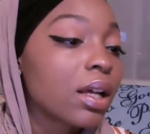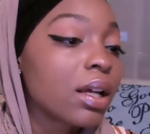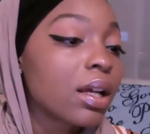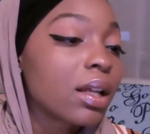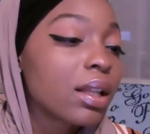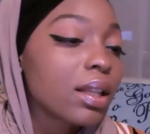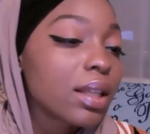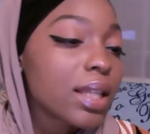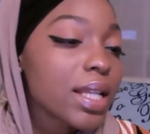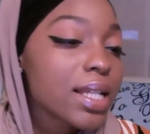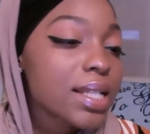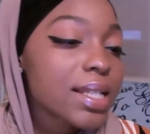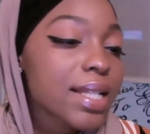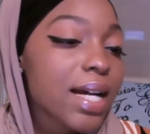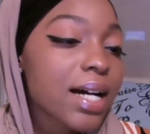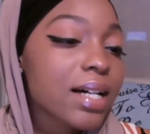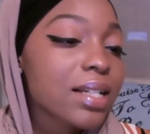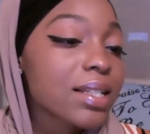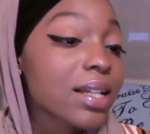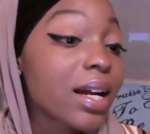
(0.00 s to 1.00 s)
These
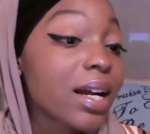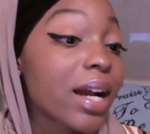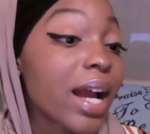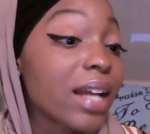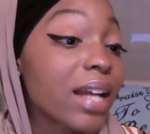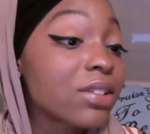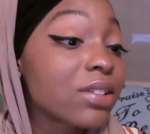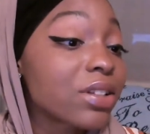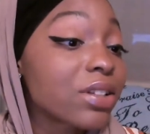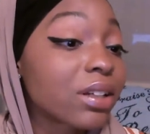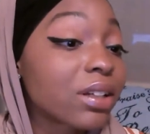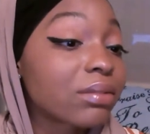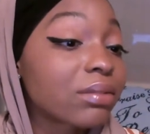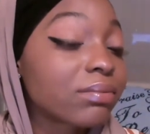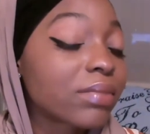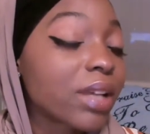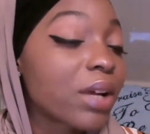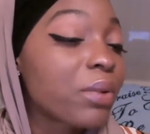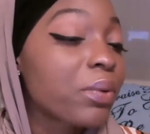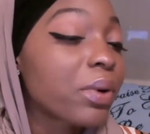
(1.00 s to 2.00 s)
styles are ancient
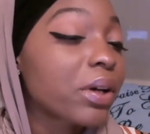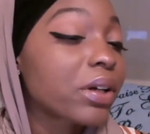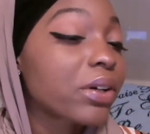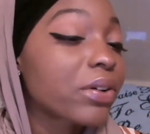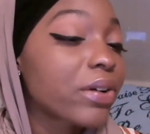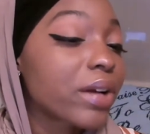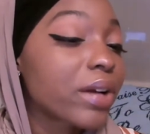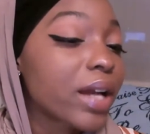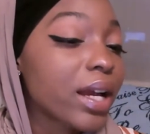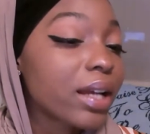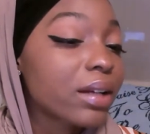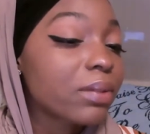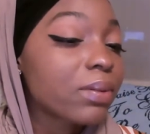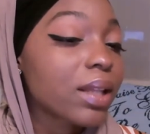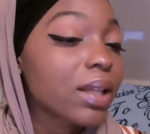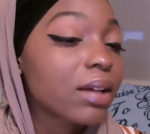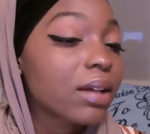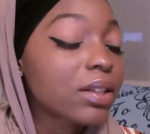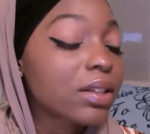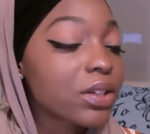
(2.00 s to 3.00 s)
and were created
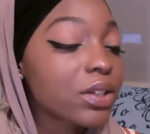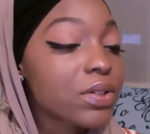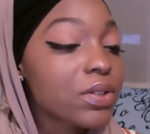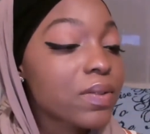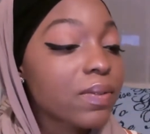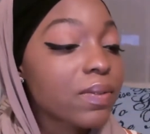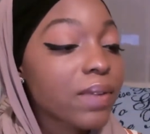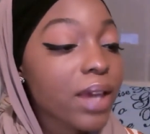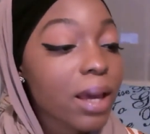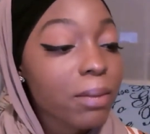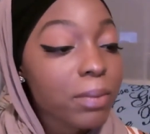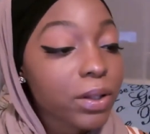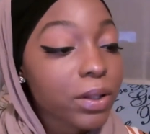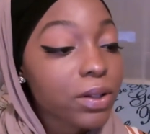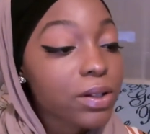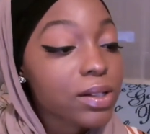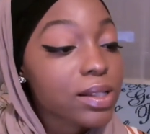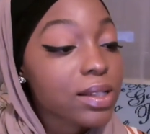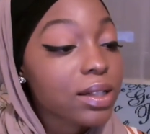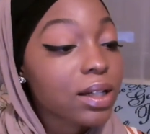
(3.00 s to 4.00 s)
without the use of
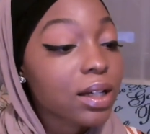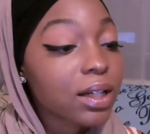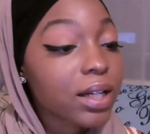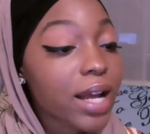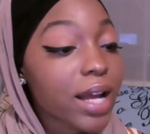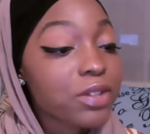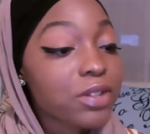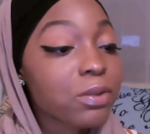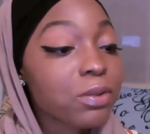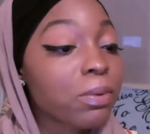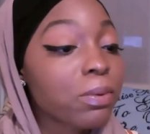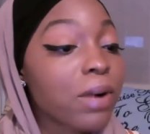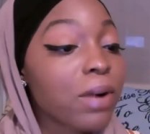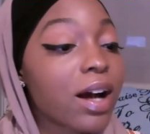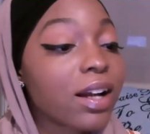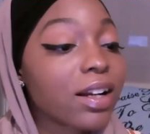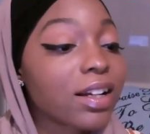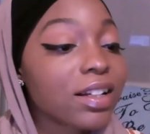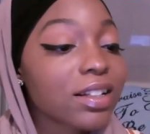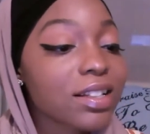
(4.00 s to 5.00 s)
chemicals and unnatural products.